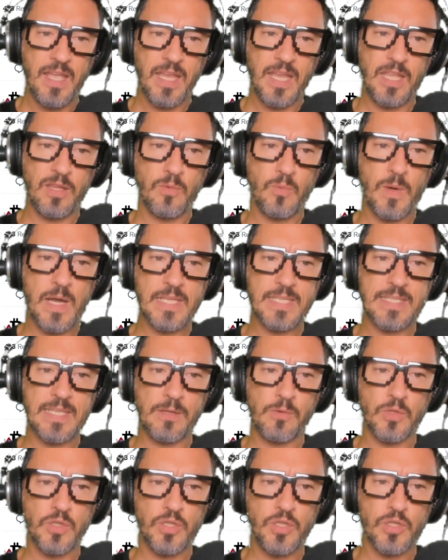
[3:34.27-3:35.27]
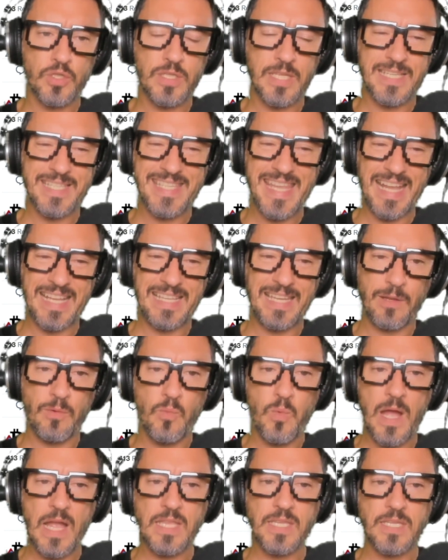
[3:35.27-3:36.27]
It was just exactly
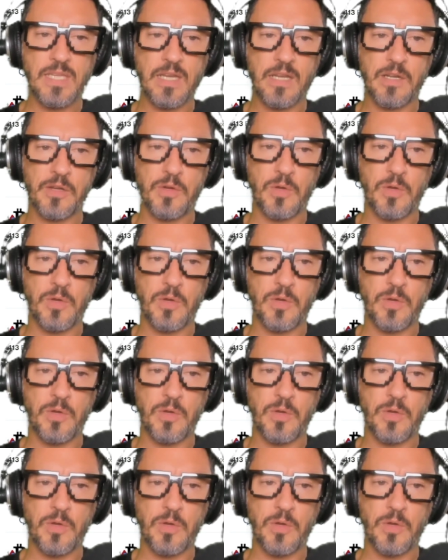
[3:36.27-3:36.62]
1 year